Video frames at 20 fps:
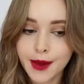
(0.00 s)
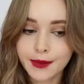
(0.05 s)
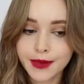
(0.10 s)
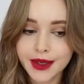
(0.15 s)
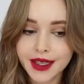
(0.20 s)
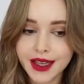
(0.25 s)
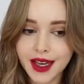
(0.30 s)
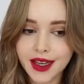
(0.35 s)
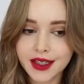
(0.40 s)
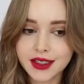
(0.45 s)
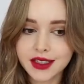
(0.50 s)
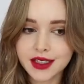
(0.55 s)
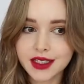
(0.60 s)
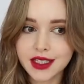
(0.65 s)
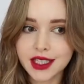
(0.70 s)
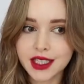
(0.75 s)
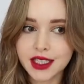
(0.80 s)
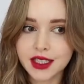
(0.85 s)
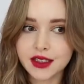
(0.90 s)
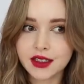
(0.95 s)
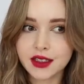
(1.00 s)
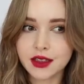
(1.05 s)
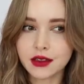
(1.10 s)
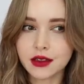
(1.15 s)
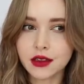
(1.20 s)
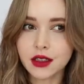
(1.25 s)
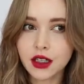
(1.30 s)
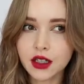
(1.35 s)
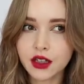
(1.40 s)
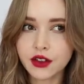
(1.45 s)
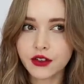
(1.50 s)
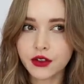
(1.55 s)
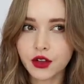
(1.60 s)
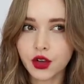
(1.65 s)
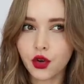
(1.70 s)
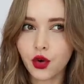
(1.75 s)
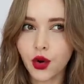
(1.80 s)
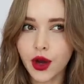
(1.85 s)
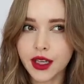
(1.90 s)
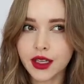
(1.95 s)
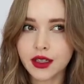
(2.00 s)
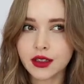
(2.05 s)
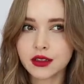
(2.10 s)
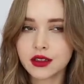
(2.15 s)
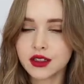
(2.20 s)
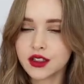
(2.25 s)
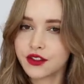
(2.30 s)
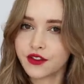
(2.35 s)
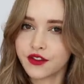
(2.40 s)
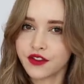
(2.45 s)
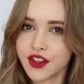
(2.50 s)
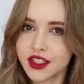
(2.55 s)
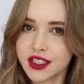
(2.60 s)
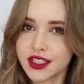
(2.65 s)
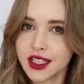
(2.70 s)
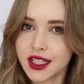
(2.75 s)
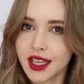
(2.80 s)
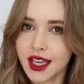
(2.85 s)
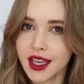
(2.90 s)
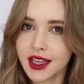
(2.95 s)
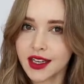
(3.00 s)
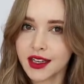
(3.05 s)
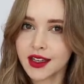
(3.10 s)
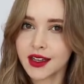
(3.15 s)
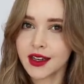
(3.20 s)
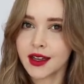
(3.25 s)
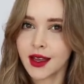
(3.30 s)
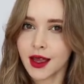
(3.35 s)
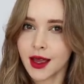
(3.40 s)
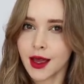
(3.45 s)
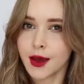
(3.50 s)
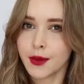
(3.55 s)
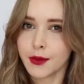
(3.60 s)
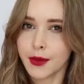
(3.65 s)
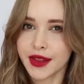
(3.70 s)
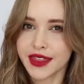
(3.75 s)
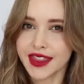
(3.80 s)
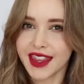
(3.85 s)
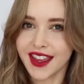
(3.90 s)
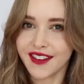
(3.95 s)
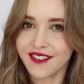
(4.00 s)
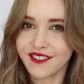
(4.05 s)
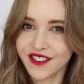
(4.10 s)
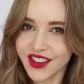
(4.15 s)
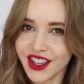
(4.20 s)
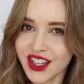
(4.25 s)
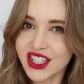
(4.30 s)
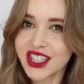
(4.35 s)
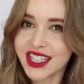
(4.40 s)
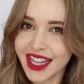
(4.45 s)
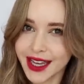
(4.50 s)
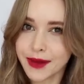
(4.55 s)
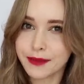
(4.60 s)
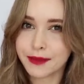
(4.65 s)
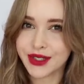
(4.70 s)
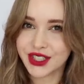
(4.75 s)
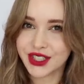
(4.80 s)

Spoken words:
because these look quite sophisticated, but they feel like